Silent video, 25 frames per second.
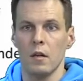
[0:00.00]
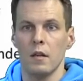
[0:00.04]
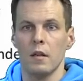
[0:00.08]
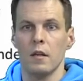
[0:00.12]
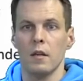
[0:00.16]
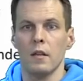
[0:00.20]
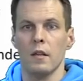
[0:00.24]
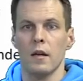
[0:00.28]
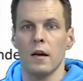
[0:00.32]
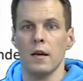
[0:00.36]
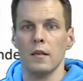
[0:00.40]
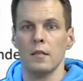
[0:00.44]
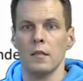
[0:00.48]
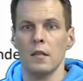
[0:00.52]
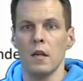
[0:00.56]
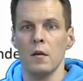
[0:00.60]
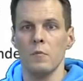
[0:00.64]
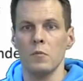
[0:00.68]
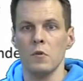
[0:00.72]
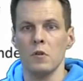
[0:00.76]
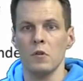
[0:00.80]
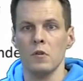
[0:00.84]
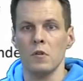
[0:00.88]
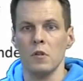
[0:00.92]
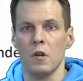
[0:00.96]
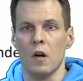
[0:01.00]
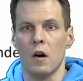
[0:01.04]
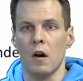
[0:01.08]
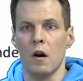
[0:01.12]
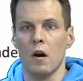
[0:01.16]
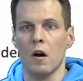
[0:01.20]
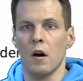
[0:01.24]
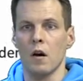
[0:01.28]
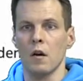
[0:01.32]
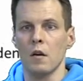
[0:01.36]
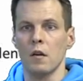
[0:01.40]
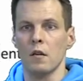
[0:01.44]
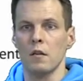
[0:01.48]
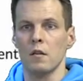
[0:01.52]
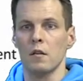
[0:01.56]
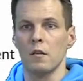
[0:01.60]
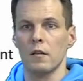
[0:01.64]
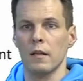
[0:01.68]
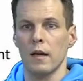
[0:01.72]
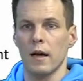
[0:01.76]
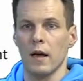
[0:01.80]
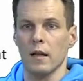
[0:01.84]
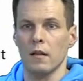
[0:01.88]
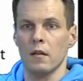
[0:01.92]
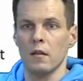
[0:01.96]
The assumptions are
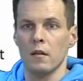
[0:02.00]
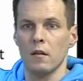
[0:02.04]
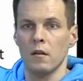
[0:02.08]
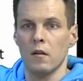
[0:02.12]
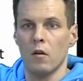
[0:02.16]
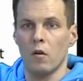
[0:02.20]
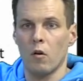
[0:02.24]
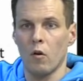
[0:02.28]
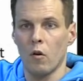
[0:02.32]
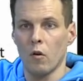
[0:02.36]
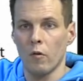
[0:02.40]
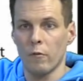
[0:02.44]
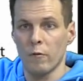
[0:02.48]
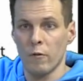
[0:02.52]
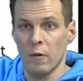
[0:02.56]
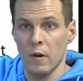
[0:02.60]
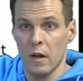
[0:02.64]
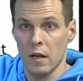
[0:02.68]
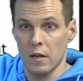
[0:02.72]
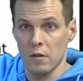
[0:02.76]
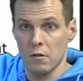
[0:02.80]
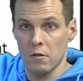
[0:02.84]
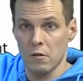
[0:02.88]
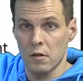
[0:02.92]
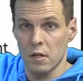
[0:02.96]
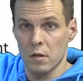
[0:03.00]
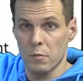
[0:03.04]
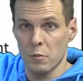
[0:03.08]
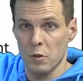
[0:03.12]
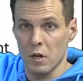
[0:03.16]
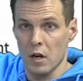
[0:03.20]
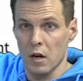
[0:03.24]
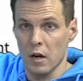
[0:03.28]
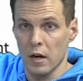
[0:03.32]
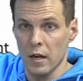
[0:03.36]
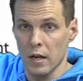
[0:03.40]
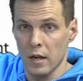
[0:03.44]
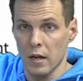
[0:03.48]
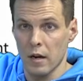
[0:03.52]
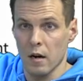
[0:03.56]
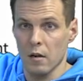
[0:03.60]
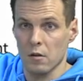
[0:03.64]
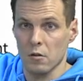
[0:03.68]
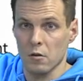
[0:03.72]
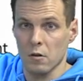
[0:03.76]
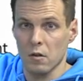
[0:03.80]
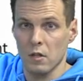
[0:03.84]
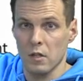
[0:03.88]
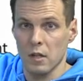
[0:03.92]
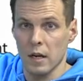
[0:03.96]
that all relationships are linear,
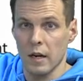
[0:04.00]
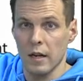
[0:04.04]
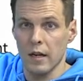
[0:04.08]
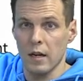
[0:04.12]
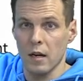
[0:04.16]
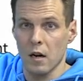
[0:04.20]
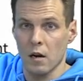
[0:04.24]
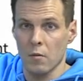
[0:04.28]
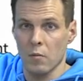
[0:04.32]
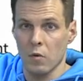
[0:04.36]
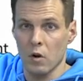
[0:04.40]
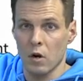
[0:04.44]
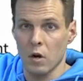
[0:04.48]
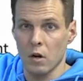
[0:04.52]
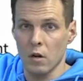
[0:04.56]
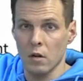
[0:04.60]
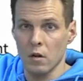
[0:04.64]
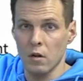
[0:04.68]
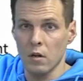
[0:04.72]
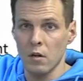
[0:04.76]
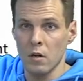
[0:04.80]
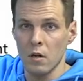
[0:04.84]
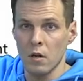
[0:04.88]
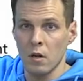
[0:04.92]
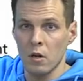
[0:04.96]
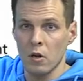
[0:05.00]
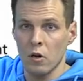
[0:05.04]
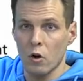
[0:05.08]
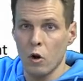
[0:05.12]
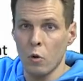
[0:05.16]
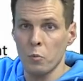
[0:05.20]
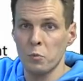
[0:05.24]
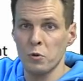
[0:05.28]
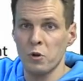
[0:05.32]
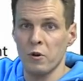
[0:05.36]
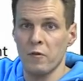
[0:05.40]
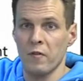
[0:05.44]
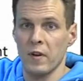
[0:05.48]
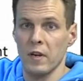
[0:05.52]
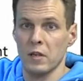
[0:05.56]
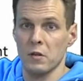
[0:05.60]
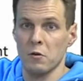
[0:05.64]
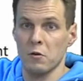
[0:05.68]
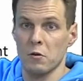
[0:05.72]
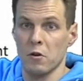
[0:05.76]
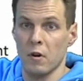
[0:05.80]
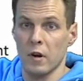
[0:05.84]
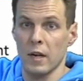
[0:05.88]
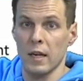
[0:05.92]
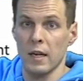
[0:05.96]
so it's a linear model.
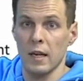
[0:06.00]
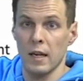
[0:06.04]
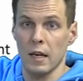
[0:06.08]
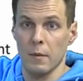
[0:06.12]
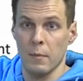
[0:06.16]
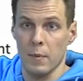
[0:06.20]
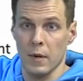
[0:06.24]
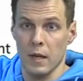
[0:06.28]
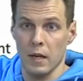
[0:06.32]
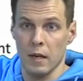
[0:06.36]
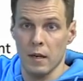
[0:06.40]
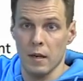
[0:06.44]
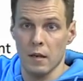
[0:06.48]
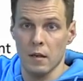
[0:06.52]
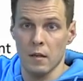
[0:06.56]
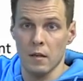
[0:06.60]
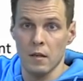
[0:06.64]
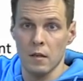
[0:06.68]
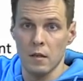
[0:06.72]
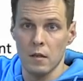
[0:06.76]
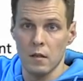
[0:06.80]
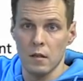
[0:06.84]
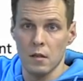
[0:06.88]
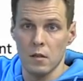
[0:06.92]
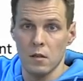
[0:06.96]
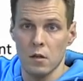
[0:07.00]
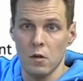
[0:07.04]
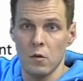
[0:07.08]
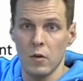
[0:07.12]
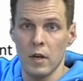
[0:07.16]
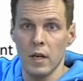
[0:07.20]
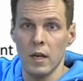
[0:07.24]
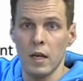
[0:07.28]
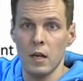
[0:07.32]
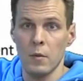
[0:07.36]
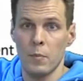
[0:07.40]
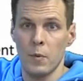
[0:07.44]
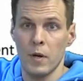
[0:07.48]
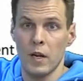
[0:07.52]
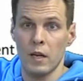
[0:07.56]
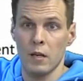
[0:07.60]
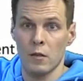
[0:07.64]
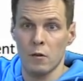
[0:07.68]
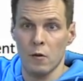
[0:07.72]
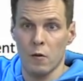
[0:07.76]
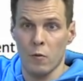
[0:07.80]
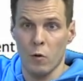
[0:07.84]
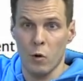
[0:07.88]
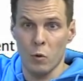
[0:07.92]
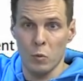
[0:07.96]
Observations are independent. So independence
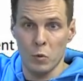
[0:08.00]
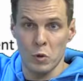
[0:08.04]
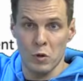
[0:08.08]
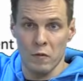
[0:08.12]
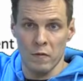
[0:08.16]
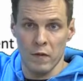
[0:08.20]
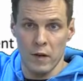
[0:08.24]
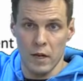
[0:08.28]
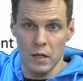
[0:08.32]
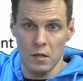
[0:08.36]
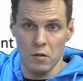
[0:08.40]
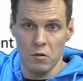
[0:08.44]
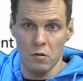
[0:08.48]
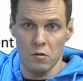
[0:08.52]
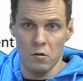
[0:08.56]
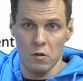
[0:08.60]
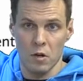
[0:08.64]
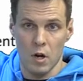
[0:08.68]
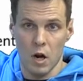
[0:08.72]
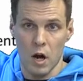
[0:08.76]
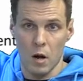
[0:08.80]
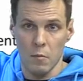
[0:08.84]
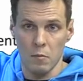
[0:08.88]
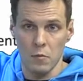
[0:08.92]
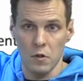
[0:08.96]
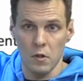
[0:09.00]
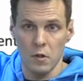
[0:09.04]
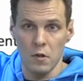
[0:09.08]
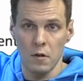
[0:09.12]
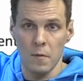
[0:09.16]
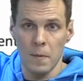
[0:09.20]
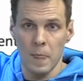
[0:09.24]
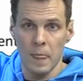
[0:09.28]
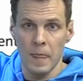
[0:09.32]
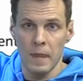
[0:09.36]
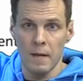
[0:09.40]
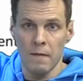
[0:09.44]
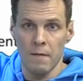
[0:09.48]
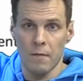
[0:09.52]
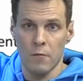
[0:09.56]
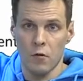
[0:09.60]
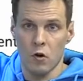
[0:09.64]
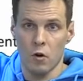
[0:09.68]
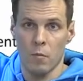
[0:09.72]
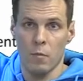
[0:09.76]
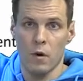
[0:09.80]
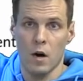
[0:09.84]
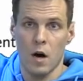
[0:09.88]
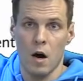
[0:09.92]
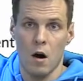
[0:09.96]
of observation comes
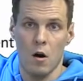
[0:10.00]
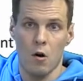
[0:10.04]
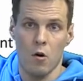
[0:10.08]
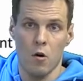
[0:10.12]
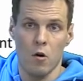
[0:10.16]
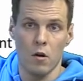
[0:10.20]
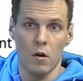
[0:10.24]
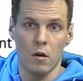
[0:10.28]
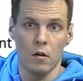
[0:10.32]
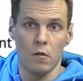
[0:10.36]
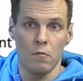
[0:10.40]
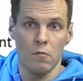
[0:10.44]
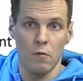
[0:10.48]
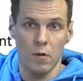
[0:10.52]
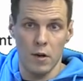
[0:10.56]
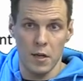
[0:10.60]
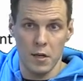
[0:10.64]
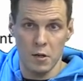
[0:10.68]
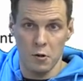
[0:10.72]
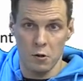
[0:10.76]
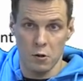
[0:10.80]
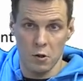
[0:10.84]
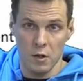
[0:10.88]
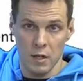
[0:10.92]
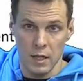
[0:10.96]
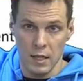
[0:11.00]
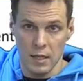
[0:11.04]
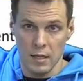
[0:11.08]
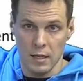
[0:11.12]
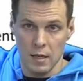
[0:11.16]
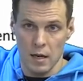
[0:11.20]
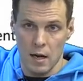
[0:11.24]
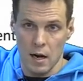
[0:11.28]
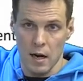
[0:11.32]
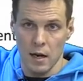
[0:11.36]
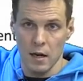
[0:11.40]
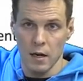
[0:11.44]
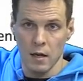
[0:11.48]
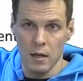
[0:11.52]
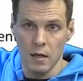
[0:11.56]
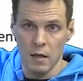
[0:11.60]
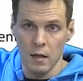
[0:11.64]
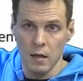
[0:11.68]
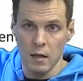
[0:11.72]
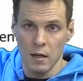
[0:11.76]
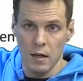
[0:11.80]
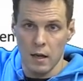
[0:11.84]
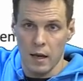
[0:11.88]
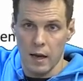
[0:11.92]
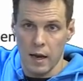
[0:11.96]
from our research design,
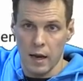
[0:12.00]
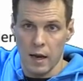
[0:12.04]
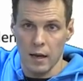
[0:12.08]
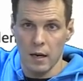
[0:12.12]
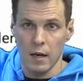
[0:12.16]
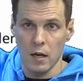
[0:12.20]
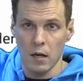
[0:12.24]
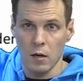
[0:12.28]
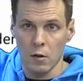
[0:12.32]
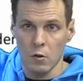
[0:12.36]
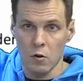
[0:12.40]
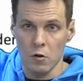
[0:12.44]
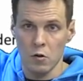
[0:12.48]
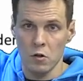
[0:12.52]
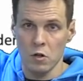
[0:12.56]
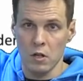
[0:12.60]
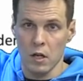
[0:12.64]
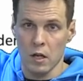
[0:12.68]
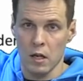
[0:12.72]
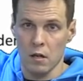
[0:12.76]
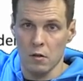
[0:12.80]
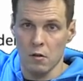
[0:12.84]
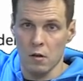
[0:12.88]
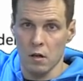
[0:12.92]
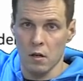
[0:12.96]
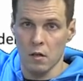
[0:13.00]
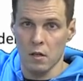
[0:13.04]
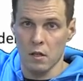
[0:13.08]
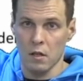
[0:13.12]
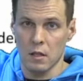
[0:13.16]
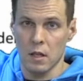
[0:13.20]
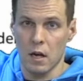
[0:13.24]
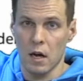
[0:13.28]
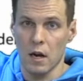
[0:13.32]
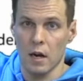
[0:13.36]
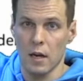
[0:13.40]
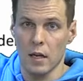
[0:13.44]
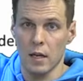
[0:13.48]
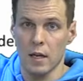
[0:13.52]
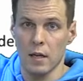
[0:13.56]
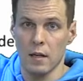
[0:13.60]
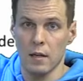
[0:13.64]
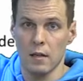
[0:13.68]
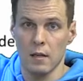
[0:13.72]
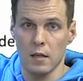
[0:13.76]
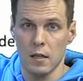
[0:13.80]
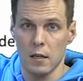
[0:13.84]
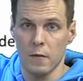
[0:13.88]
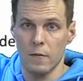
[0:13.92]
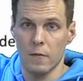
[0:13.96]
and in cross-sectional study, it
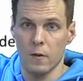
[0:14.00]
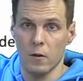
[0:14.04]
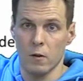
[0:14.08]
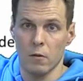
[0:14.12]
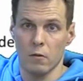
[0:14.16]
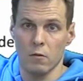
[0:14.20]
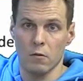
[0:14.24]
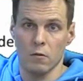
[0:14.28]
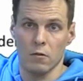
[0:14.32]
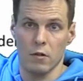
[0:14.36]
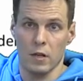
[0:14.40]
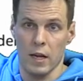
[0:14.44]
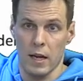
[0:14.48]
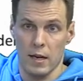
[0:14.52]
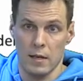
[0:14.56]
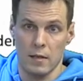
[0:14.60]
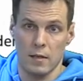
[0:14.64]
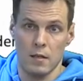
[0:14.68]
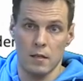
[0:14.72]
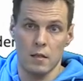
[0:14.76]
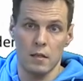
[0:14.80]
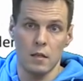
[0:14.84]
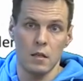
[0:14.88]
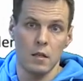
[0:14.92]
is difficult to test.